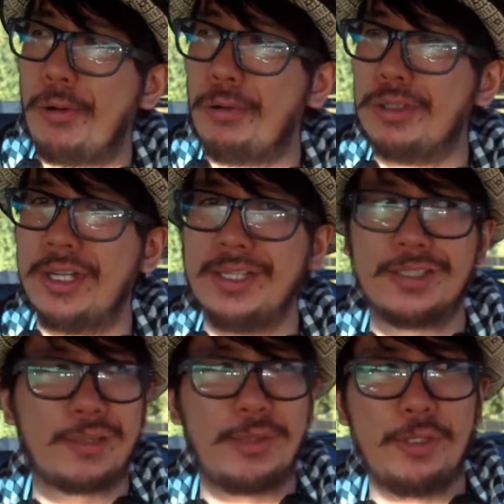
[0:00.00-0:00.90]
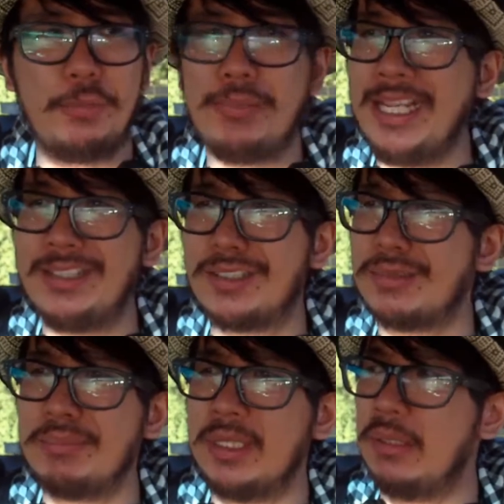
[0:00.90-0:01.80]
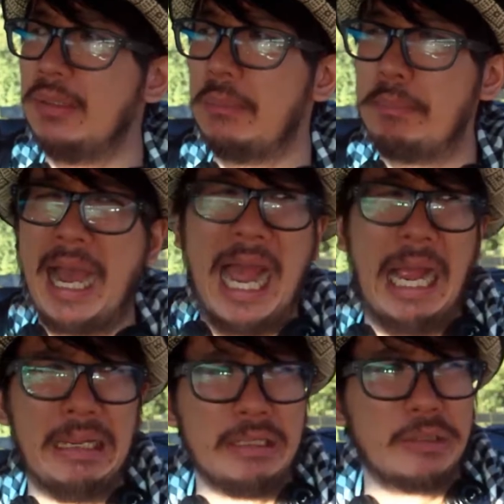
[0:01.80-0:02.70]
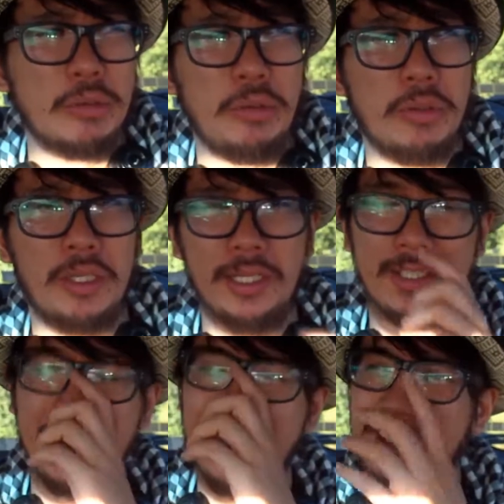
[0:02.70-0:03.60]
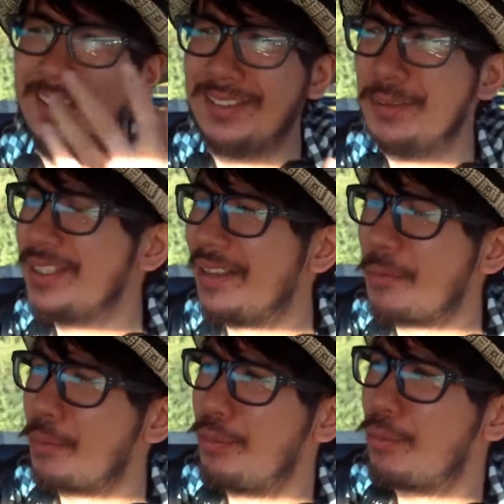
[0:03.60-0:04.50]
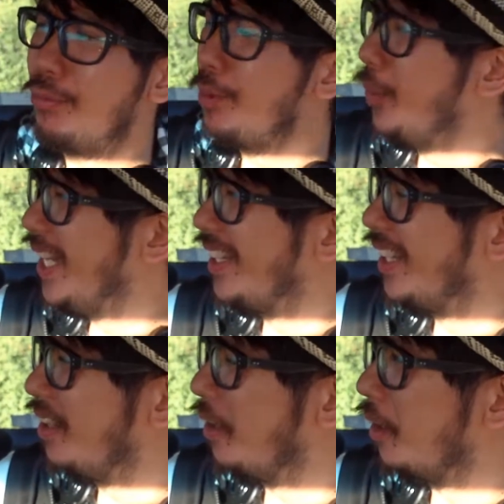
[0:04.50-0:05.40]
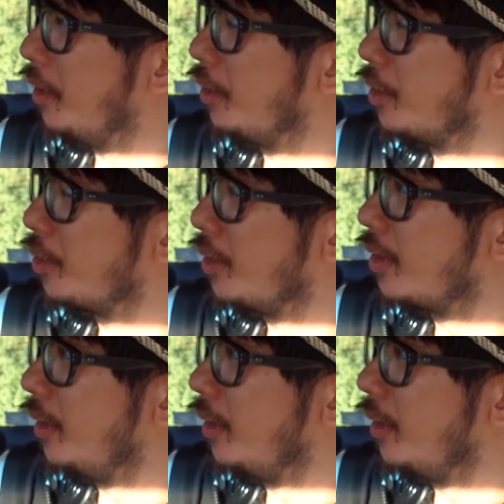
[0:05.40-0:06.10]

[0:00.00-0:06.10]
or like someone who makes bags, or like, what was that weird thing? Like, what's his